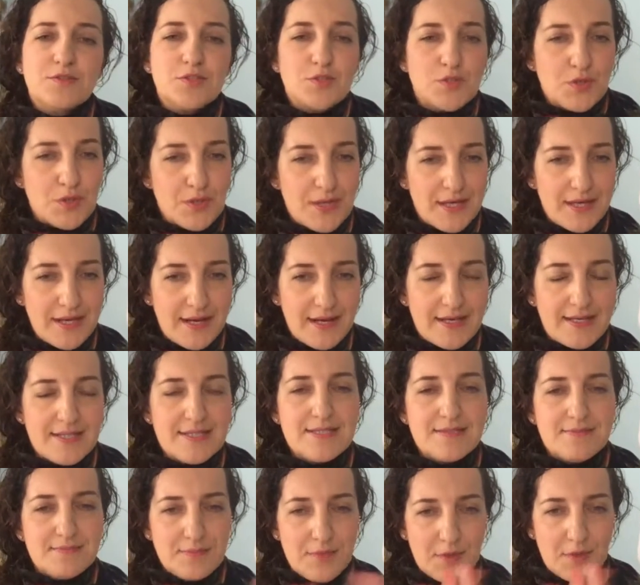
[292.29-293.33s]
sorry
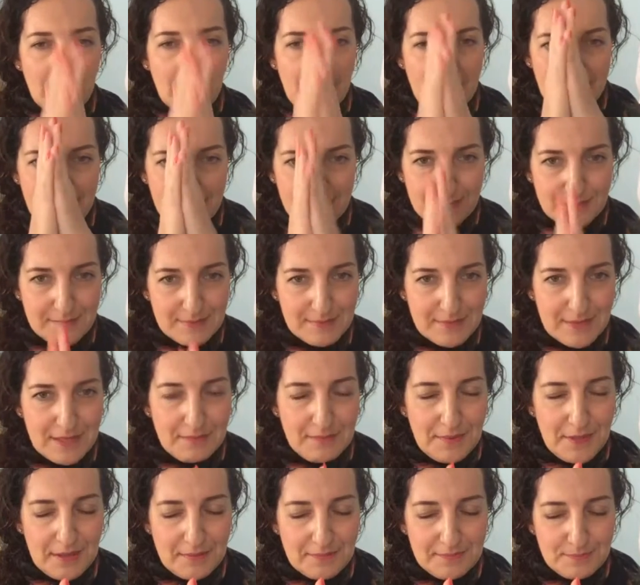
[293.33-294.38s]
guys, okay,
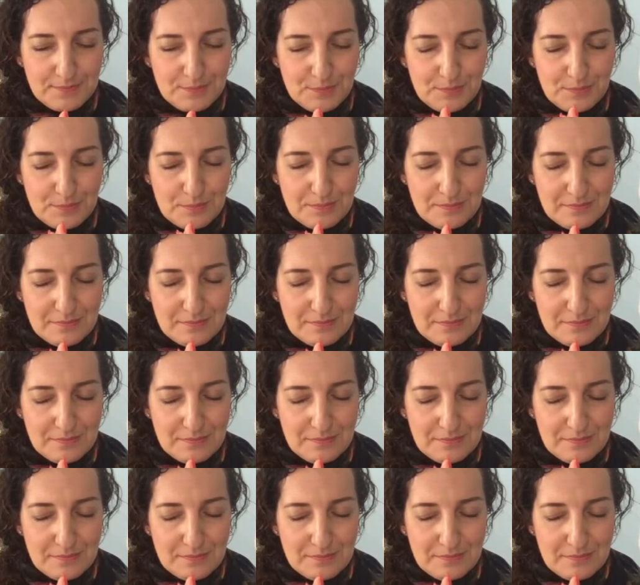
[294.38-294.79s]
let me